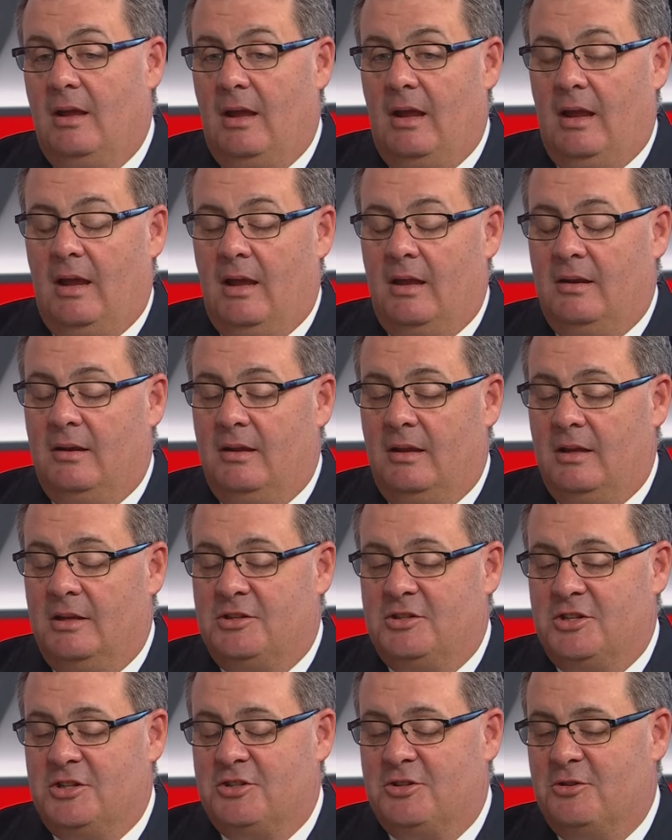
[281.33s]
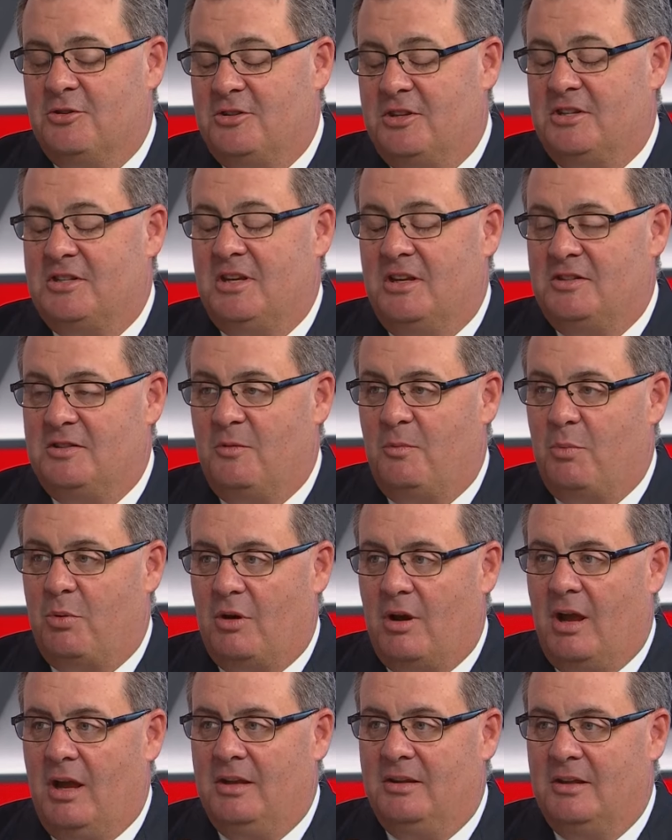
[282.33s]
And it just, there's a sense of
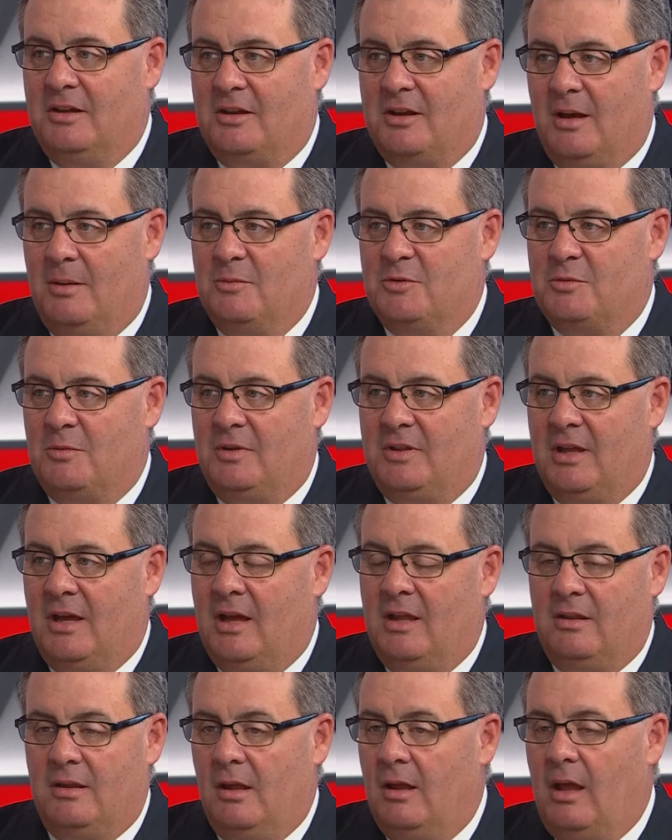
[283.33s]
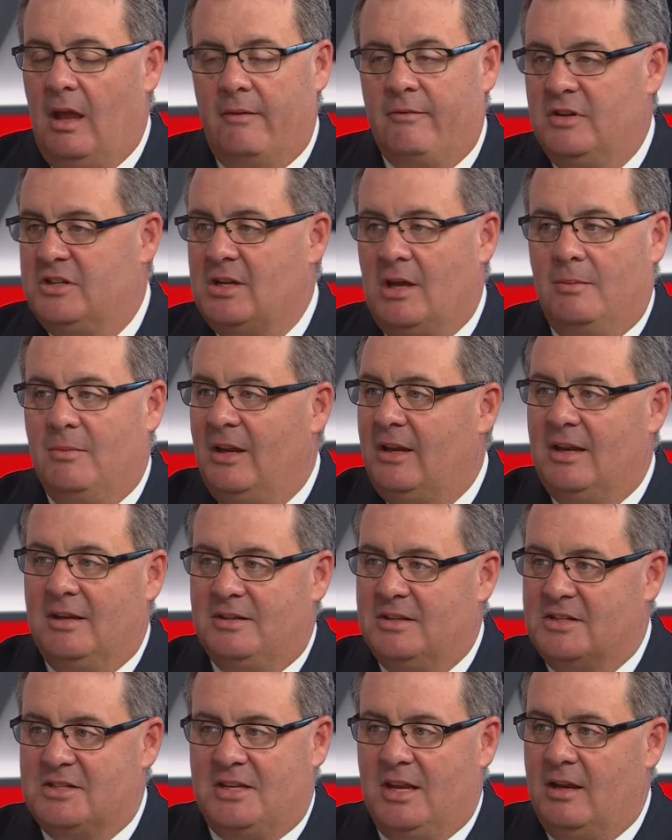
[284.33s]
pride that comes with that. Every time I get
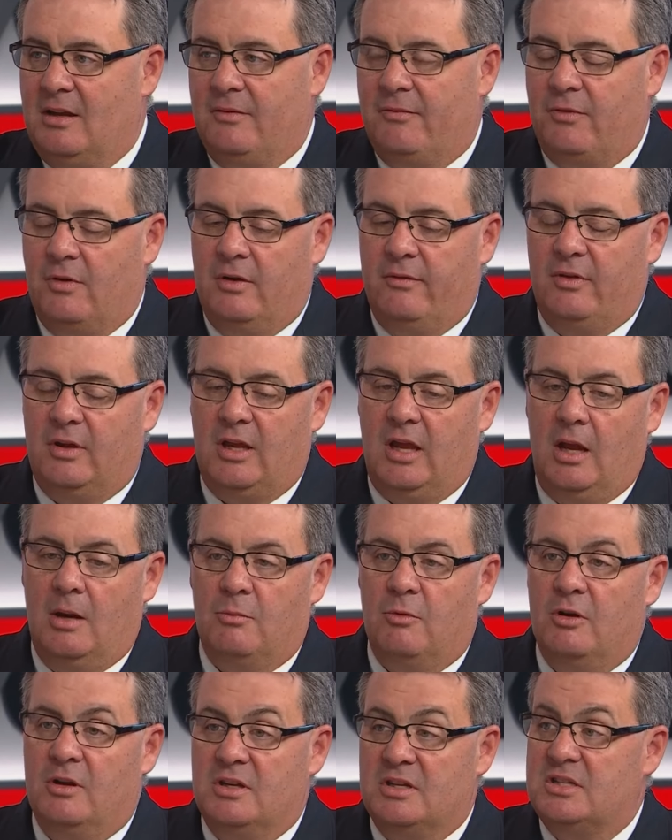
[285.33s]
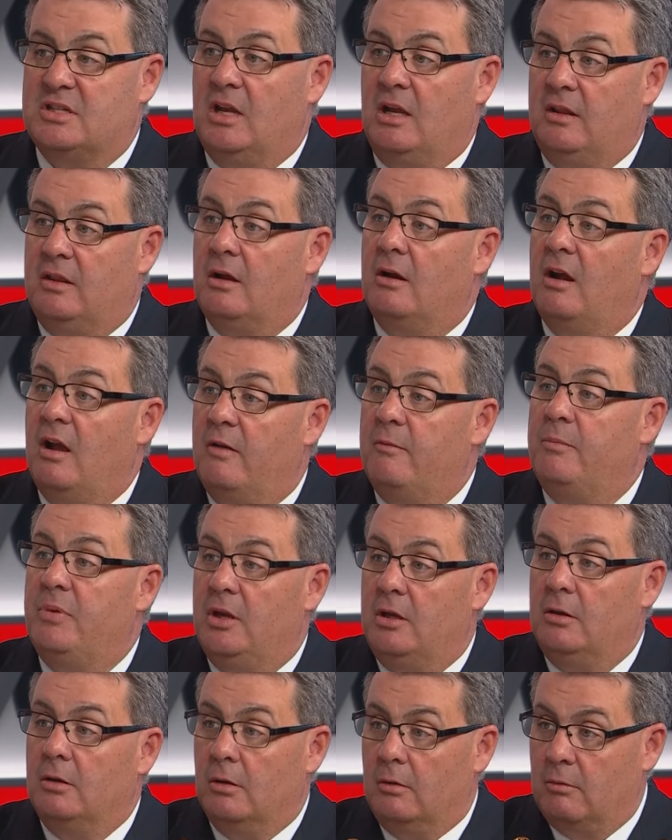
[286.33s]
to stand in front of a camera and say there have
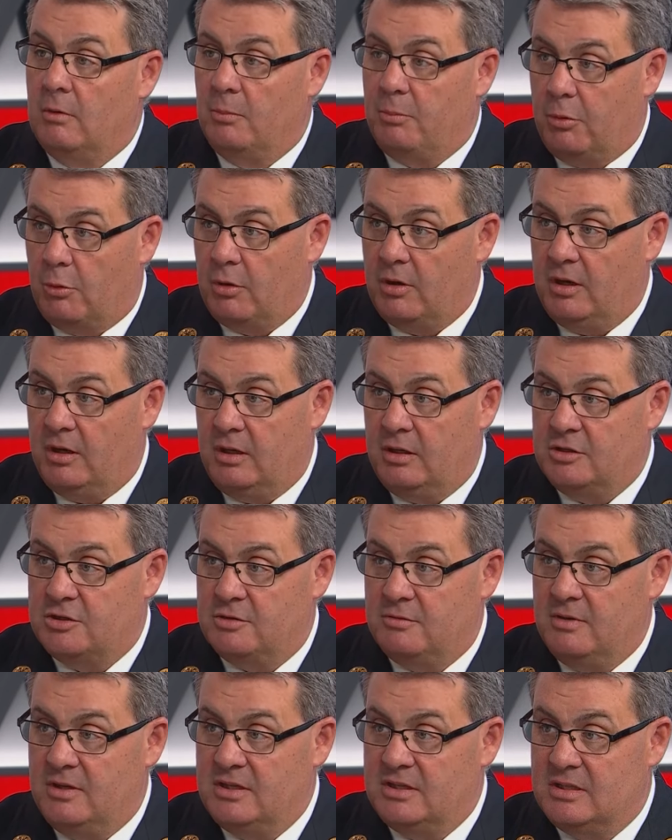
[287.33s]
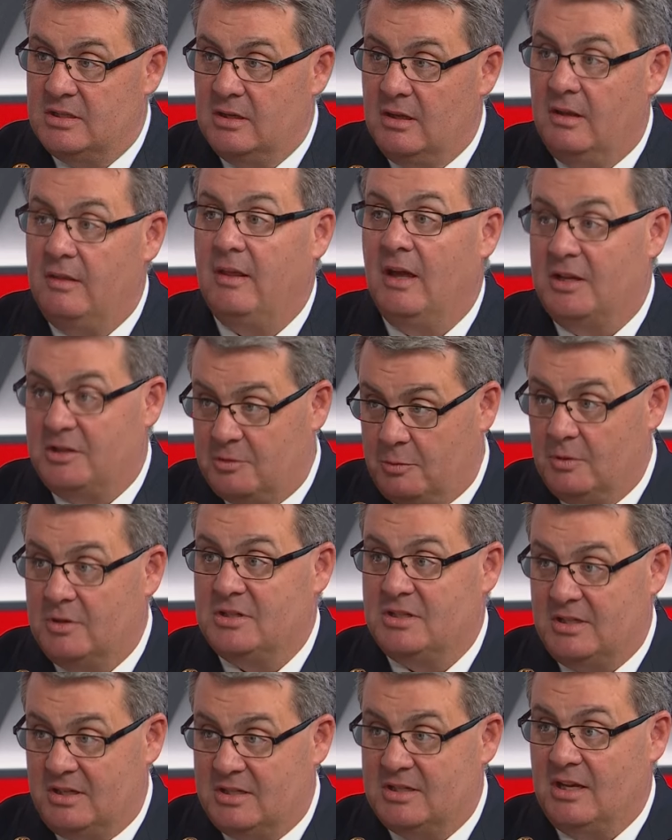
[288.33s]
been no reported injuries, that's what
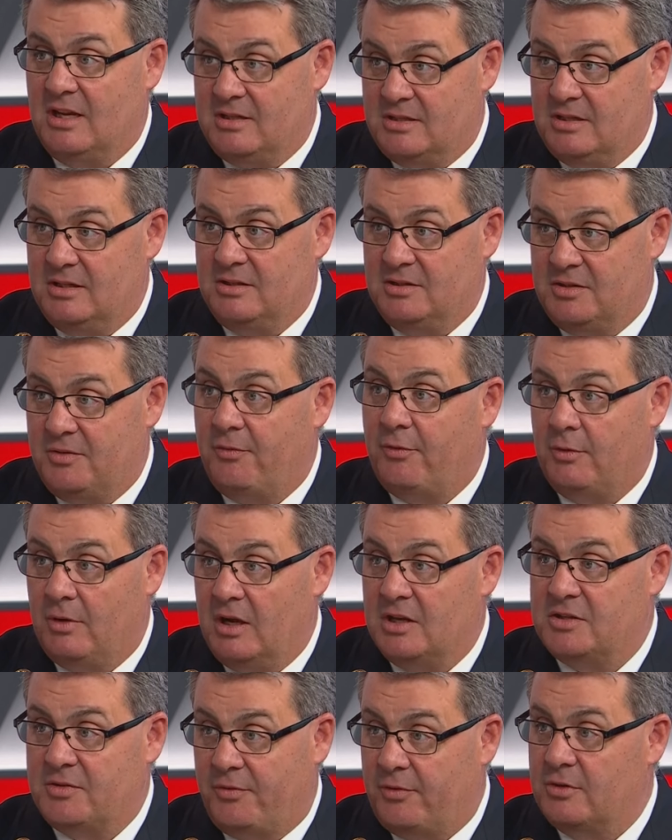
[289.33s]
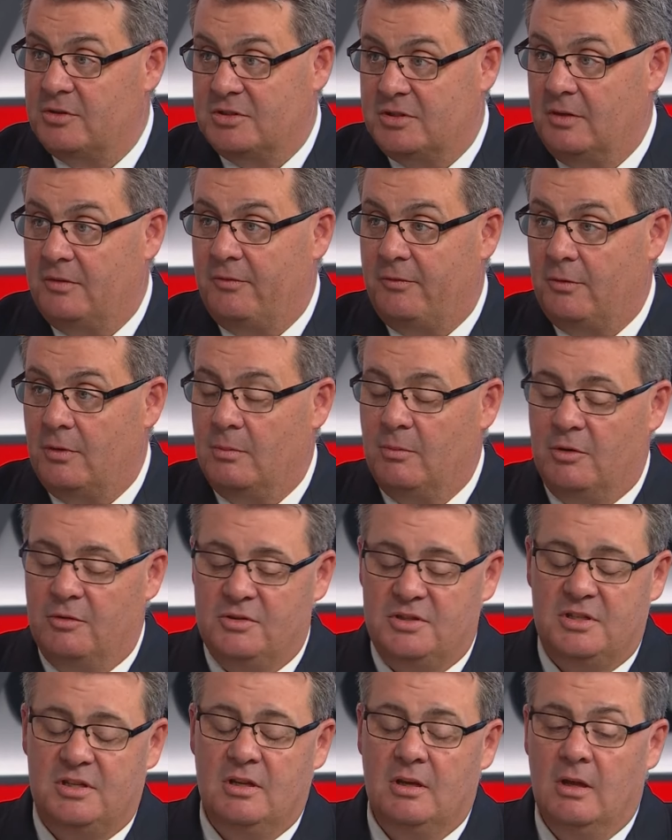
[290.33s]
success is for us, first and
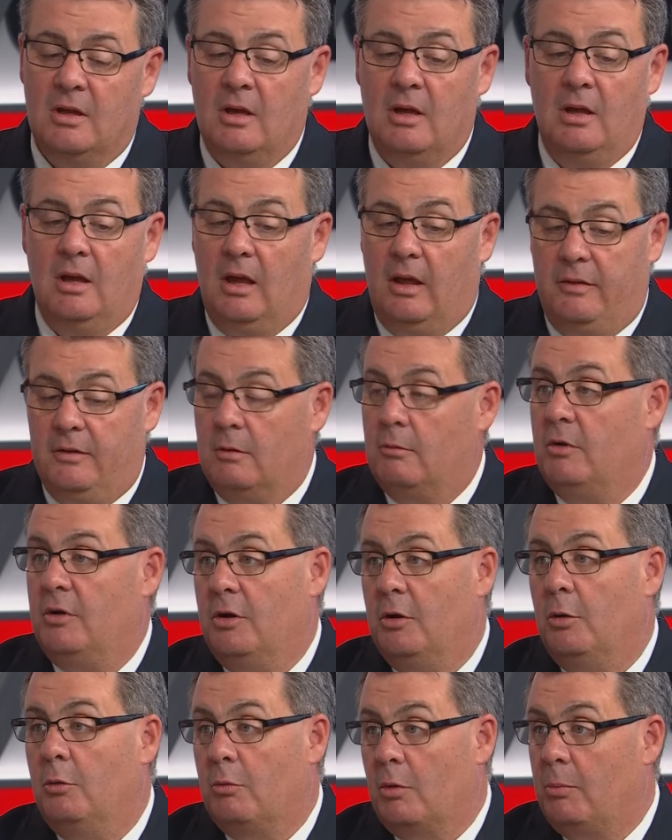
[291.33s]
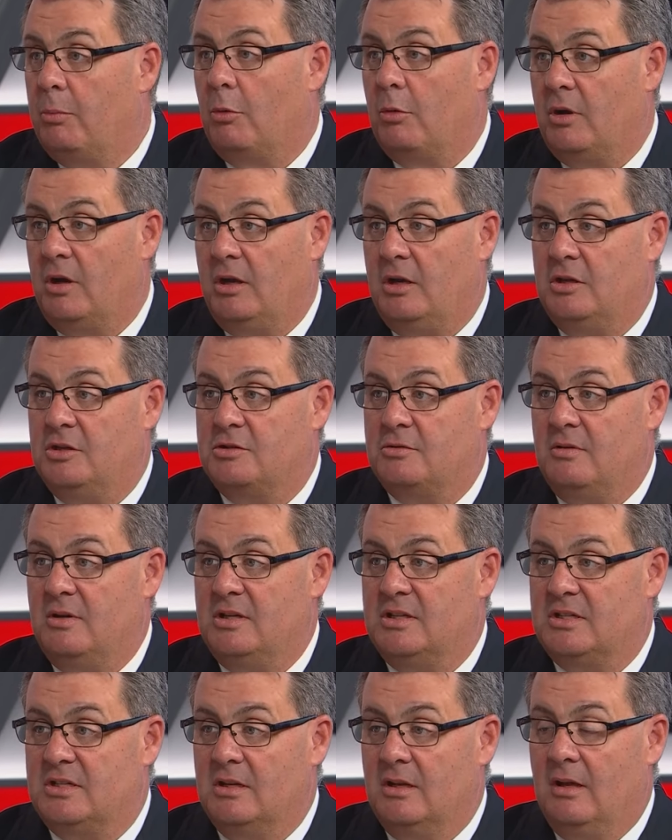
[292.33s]
foremost. And there were no reported
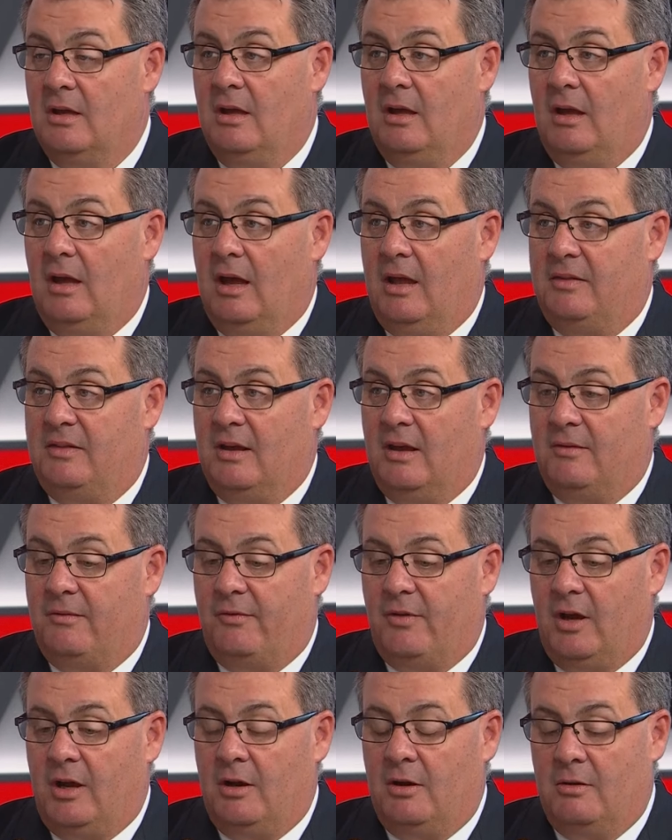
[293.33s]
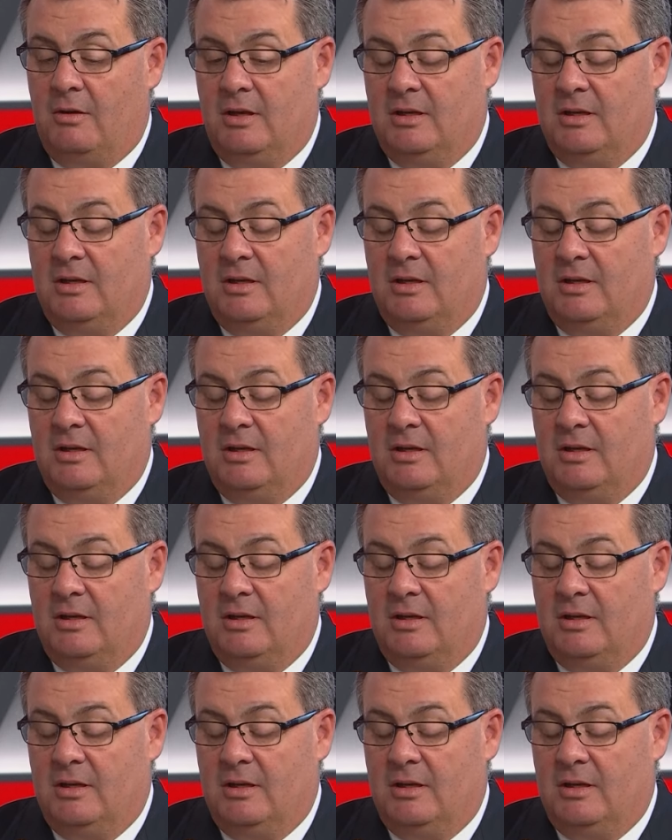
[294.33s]
injuries at that fire.